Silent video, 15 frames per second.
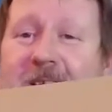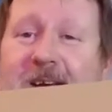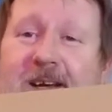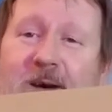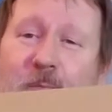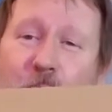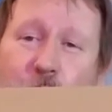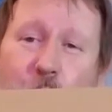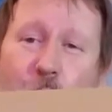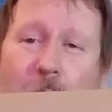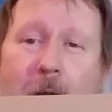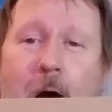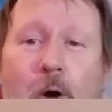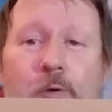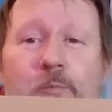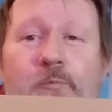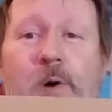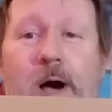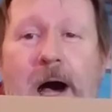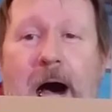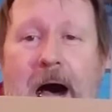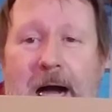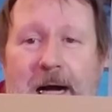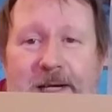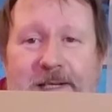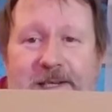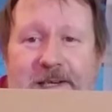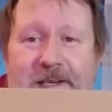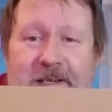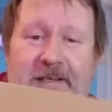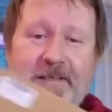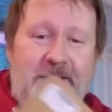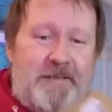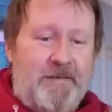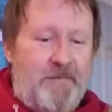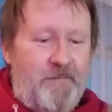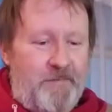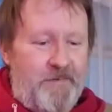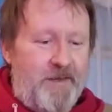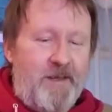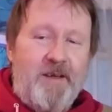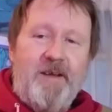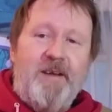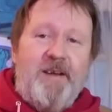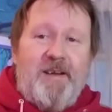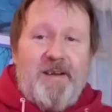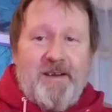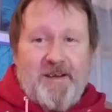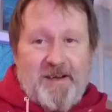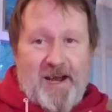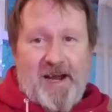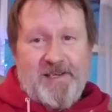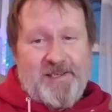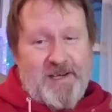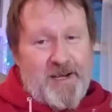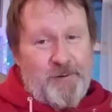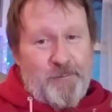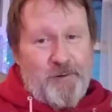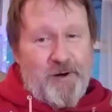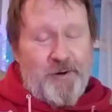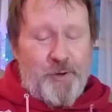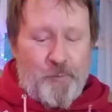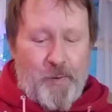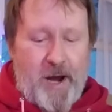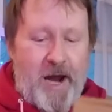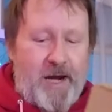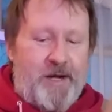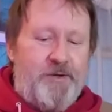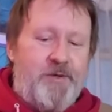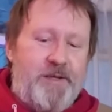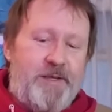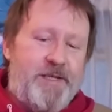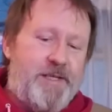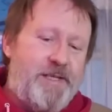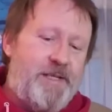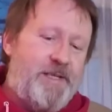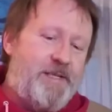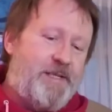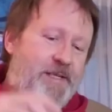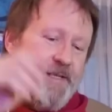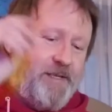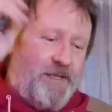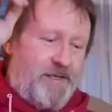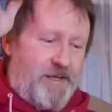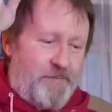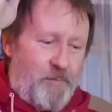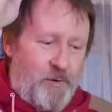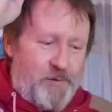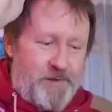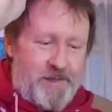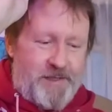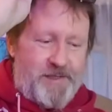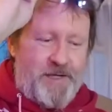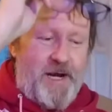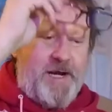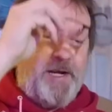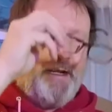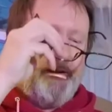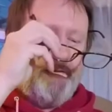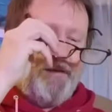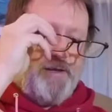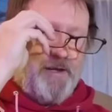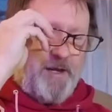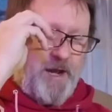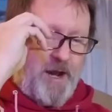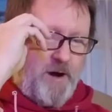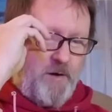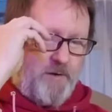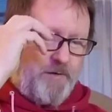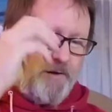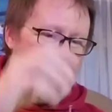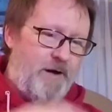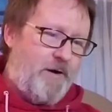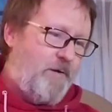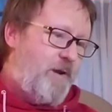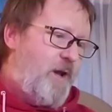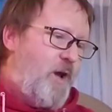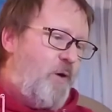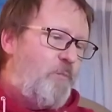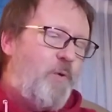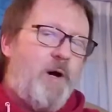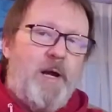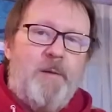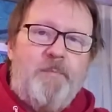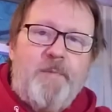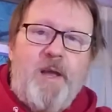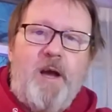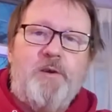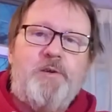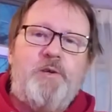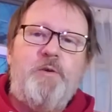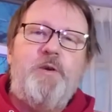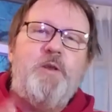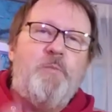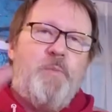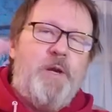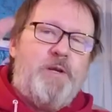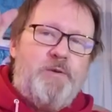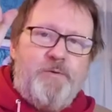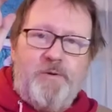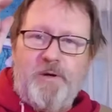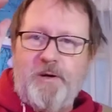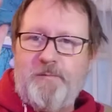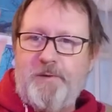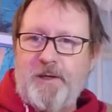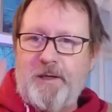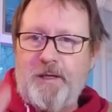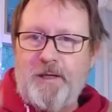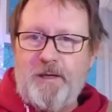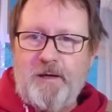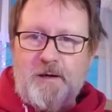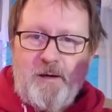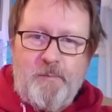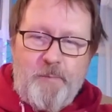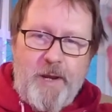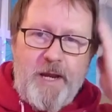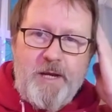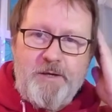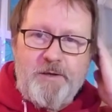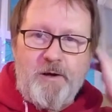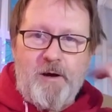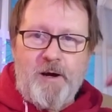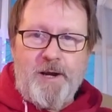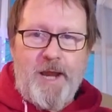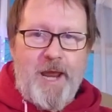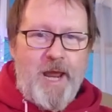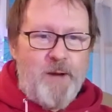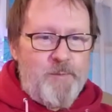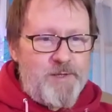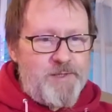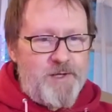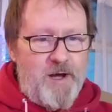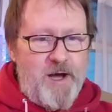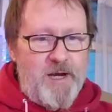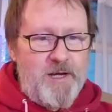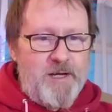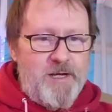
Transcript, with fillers: a brown box. Guys, you got to work on your packaging. This isn't the most exciting thing out there. But I'll show you the picture of the uh, page on Amazon